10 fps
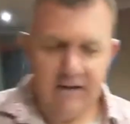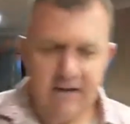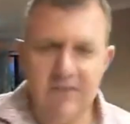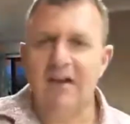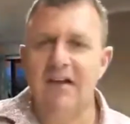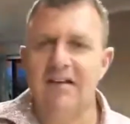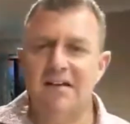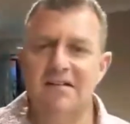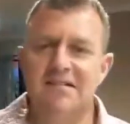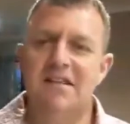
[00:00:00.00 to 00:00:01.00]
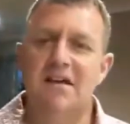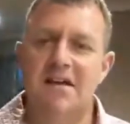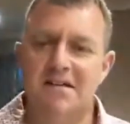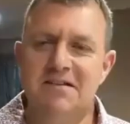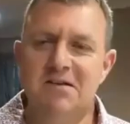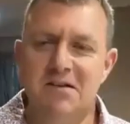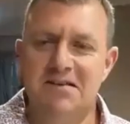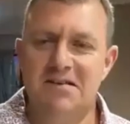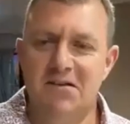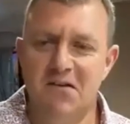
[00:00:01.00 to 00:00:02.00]
to my kids out there, I
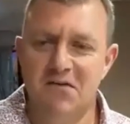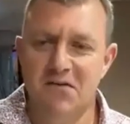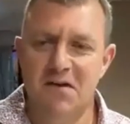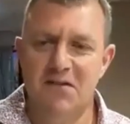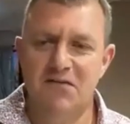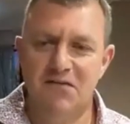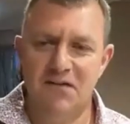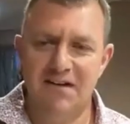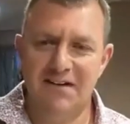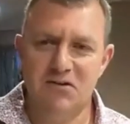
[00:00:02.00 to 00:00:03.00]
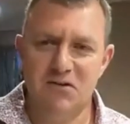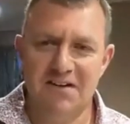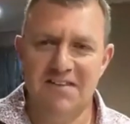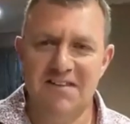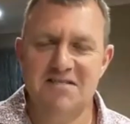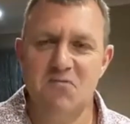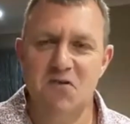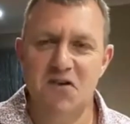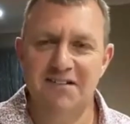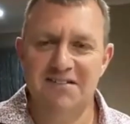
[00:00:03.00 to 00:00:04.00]
see all of you have tuned in this
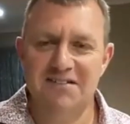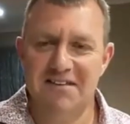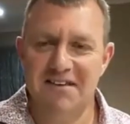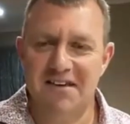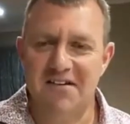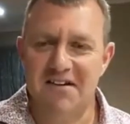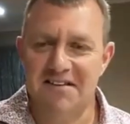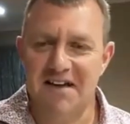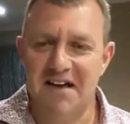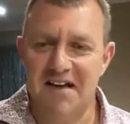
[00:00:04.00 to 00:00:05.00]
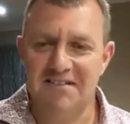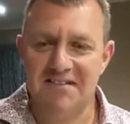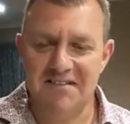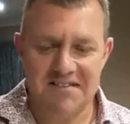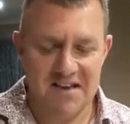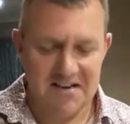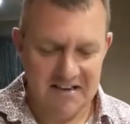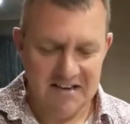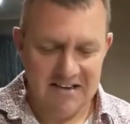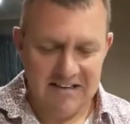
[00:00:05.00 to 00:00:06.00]
morning to see the crazy guys on this side.
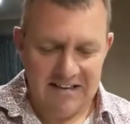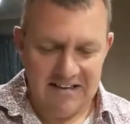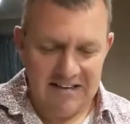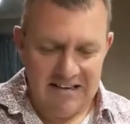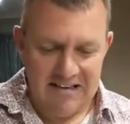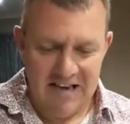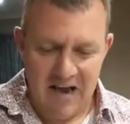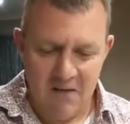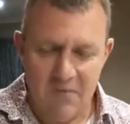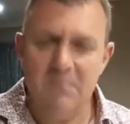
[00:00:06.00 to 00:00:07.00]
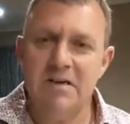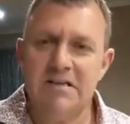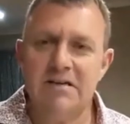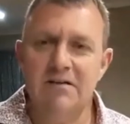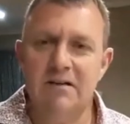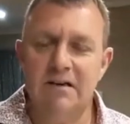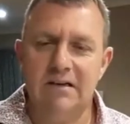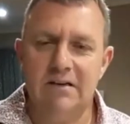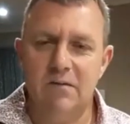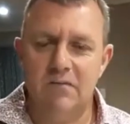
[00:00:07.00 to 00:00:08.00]
Yeah, we miss you, and
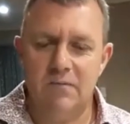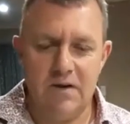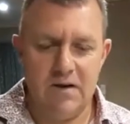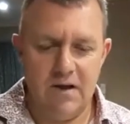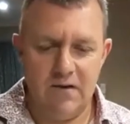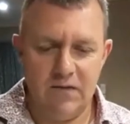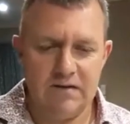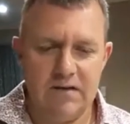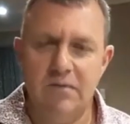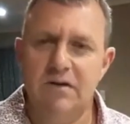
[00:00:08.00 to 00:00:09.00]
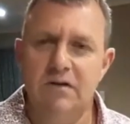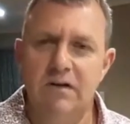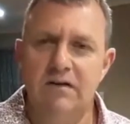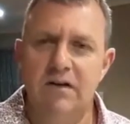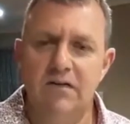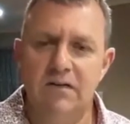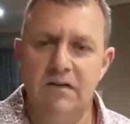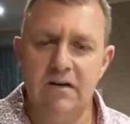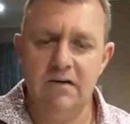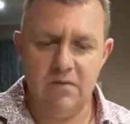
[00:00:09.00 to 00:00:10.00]
it would have been first time in 2 years that I've
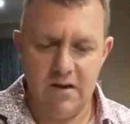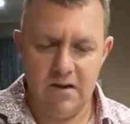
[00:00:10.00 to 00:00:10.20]
seen you.